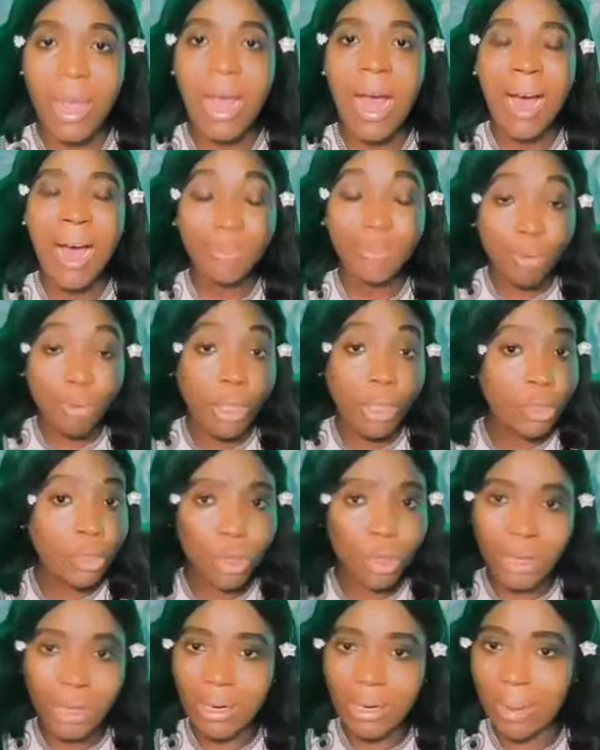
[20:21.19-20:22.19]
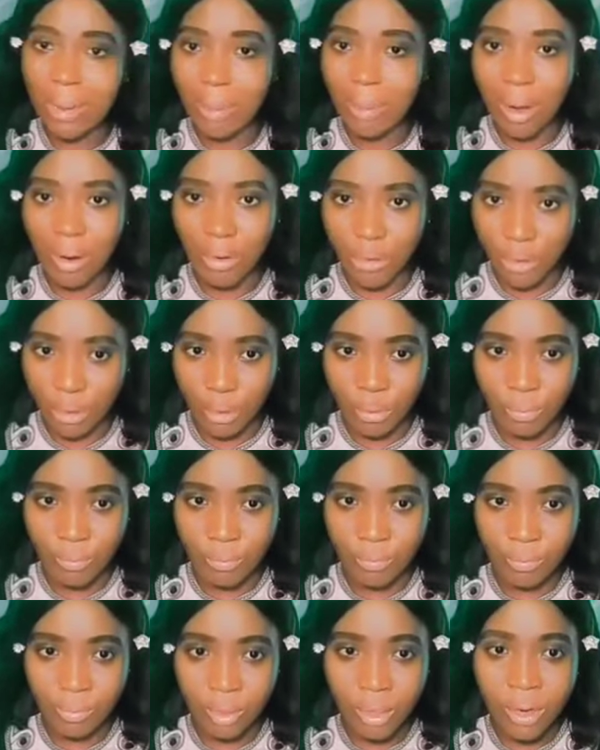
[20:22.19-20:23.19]
Avoid talking about you.
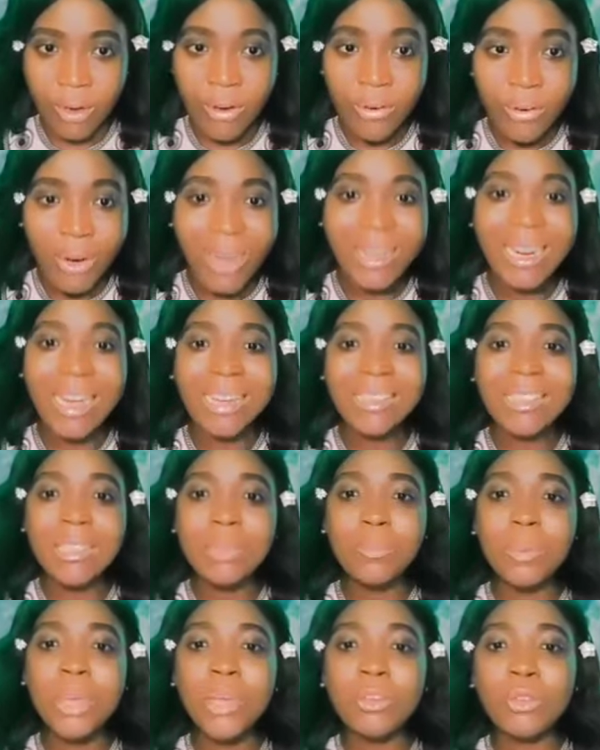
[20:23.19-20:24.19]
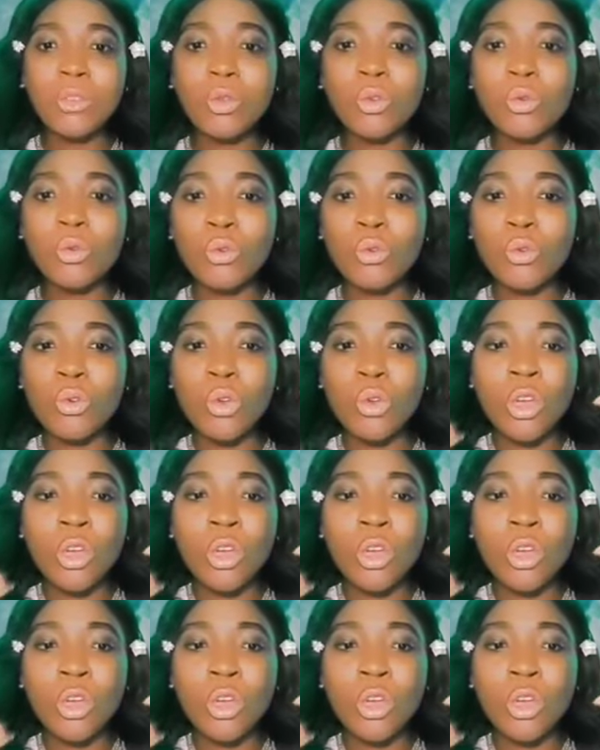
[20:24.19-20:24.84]
Rather, speak to